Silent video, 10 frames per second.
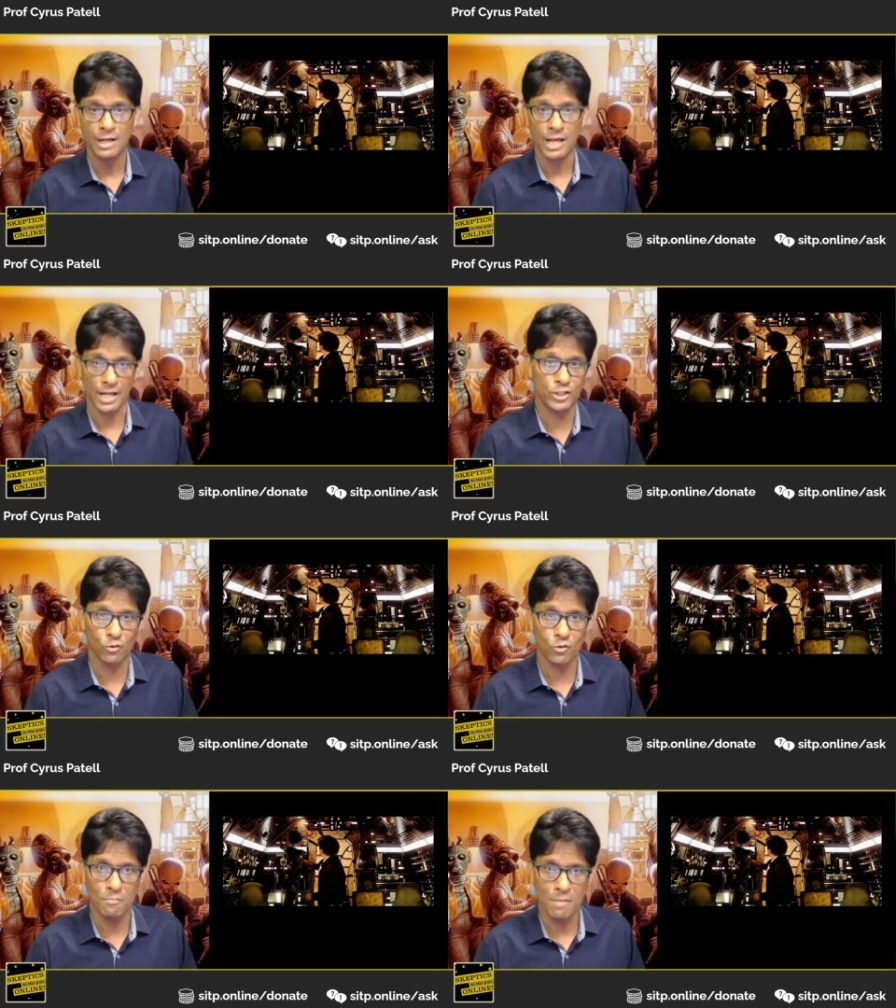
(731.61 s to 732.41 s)
And you'll
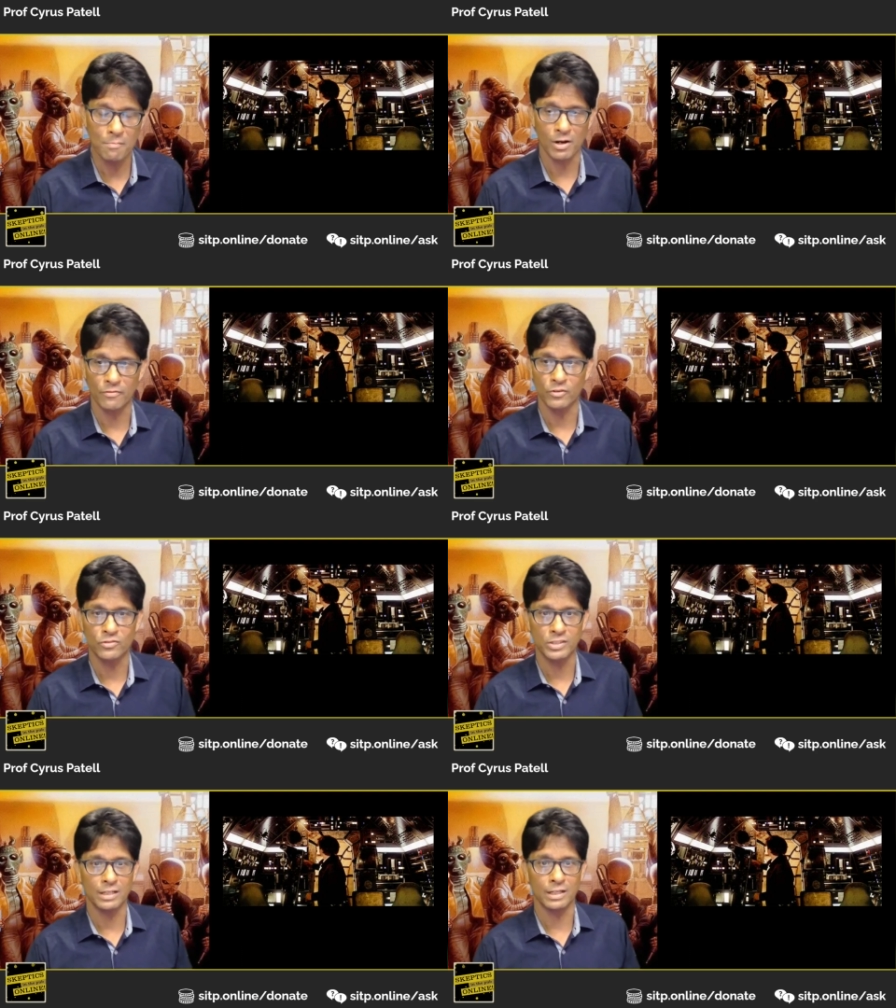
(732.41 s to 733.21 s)
remember, if you've
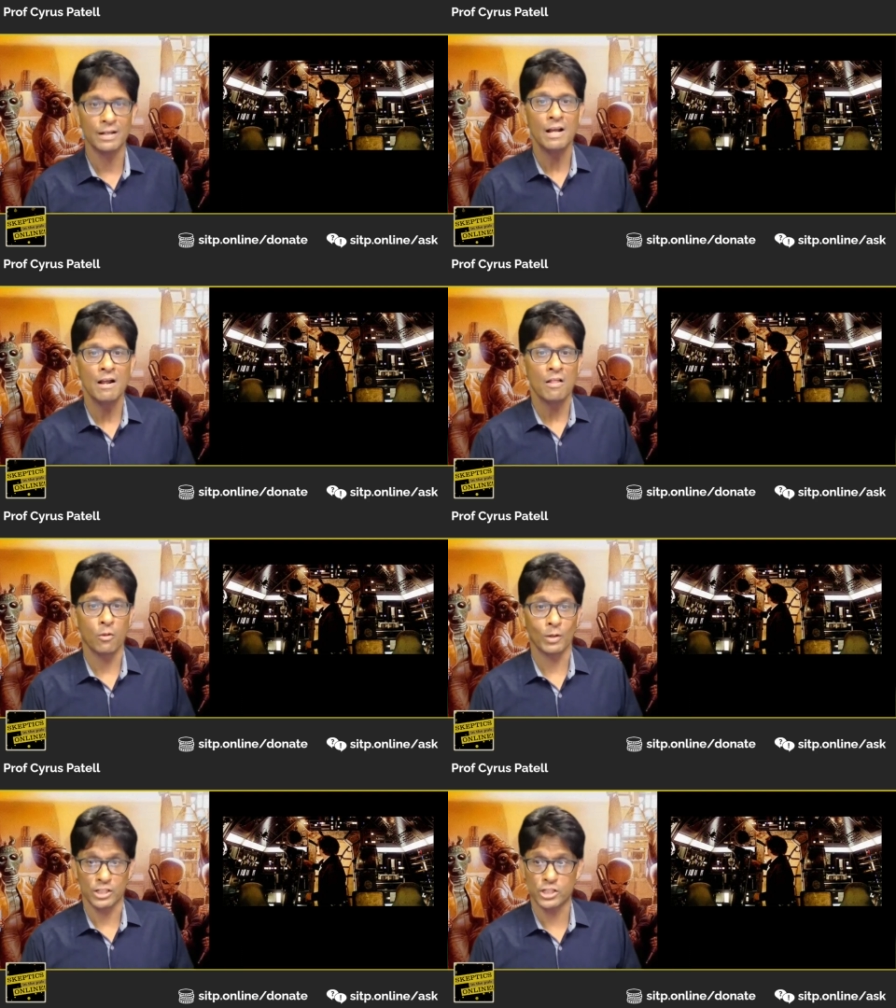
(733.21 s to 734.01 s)
seen it, that
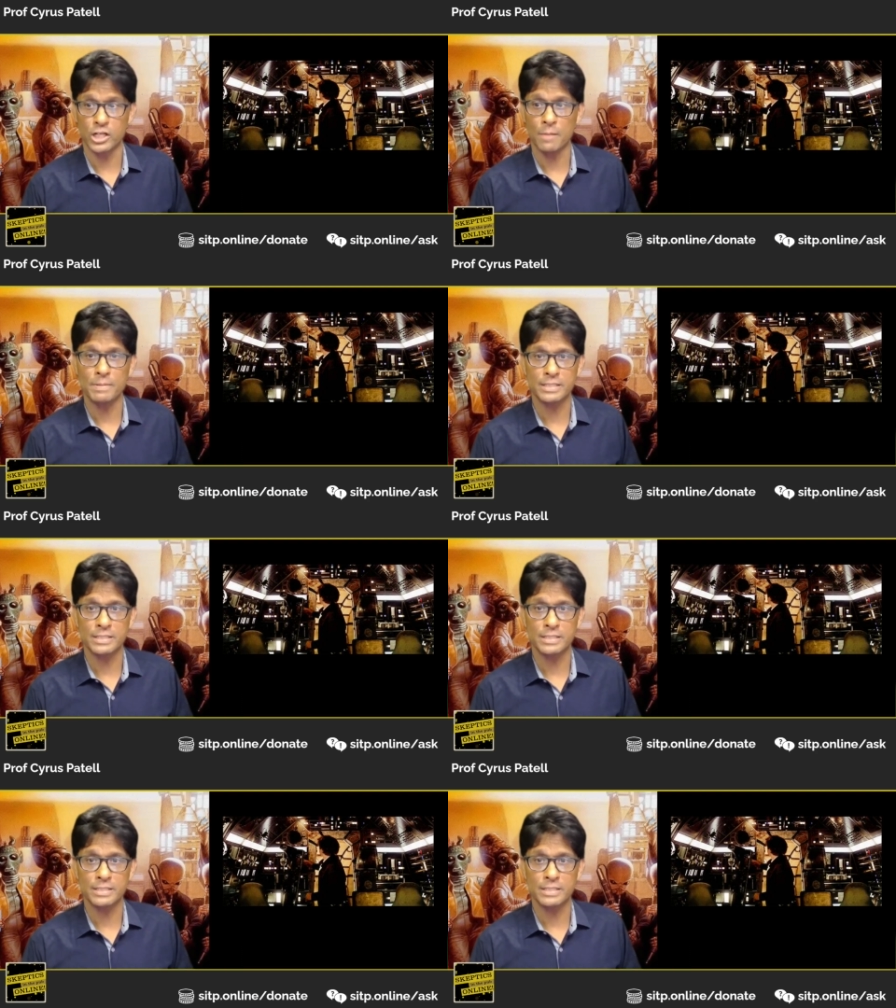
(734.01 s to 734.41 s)
when the ship is